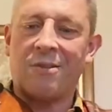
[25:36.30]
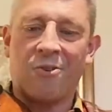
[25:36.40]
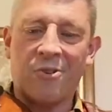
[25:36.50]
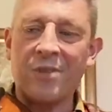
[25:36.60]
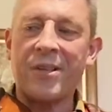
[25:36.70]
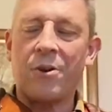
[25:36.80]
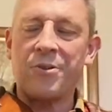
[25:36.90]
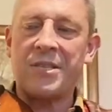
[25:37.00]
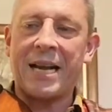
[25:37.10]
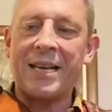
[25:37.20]
really
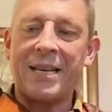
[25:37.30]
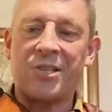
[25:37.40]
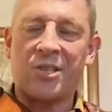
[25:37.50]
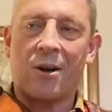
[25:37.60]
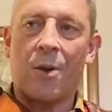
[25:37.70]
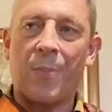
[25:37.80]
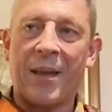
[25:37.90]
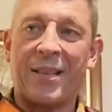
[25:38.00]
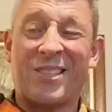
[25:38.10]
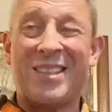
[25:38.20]
untidy and scrappy,
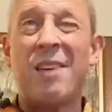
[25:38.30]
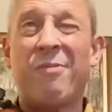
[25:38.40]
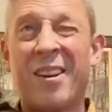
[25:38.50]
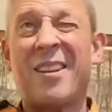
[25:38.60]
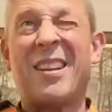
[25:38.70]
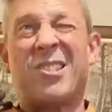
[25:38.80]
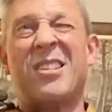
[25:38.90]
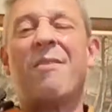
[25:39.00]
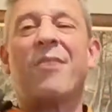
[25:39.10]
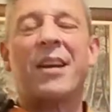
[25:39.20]
it's never
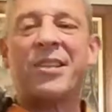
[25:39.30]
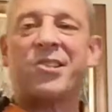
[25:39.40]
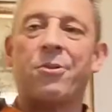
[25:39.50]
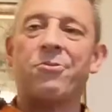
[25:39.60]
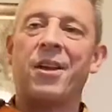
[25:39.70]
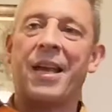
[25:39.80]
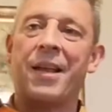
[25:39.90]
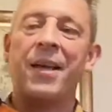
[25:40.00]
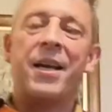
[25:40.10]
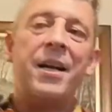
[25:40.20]
going to sound great.
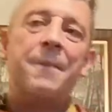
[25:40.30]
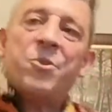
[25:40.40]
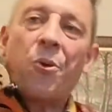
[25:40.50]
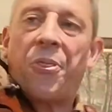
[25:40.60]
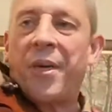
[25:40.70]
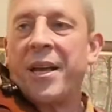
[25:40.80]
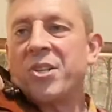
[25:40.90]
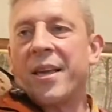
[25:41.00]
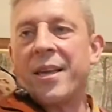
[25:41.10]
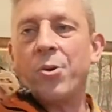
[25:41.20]
So things
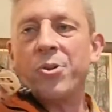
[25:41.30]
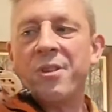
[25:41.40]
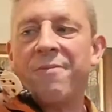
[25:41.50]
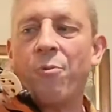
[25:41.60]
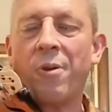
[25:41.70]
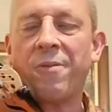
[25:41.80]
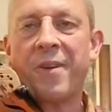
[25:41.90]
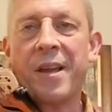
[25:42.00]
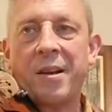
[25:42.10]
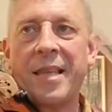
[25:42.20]
like using the 4th
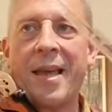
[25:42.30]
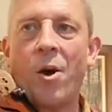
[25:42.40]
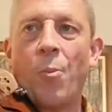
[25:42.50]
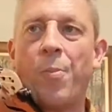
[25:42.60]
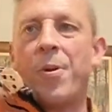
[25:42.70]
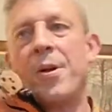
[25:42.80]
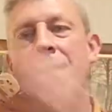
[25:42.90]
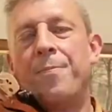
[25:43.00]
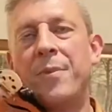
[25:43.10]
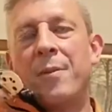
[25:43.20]
finger to help
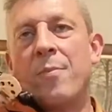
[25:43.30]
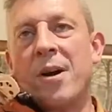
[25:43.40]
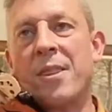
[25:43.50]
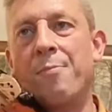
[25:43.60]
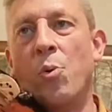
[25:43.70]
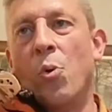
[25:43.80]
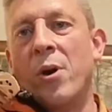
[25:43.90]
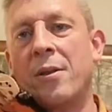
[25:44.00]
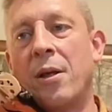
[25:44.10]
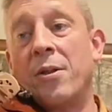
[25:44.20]
make the bowing
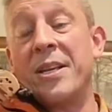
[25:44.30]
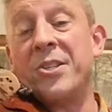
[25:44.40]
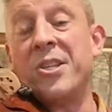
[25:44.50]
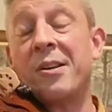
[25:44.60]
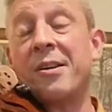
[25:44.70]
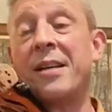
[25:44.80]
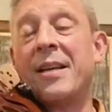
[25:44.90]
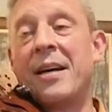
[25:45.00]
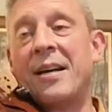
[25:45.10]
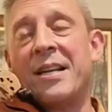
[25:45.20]
a little easier,
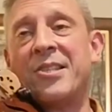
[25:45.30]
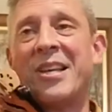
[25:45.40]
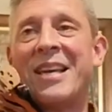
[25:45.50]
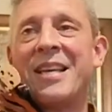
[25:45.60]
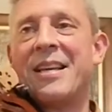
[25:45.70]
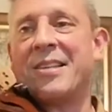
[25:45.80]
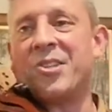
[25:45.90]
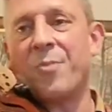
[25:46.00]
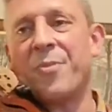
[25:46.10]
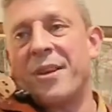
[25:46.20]
it's
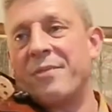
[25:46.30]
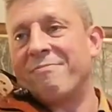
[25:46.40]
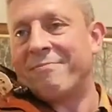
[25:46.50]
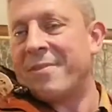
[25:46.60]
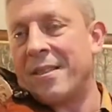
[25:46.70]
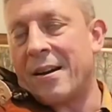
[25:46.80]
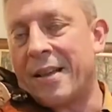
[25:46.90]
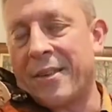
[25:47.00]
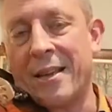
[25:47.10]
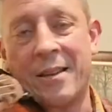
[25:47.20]
something, I
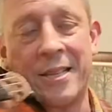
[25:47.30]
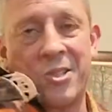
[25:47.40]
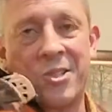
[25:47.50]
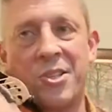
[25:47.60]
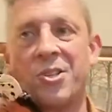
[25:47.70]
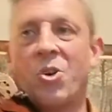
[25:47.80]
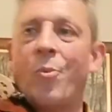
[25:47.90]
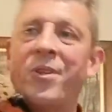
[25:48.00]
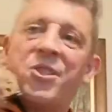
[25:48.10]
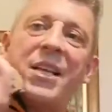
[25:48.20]
think it's just
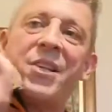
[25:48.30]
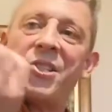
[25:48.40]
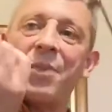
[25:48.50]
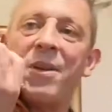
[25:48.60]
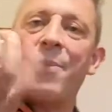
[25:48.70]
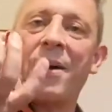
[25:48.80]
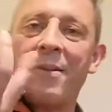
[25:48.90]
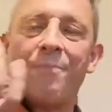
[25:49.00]
common sense to me, but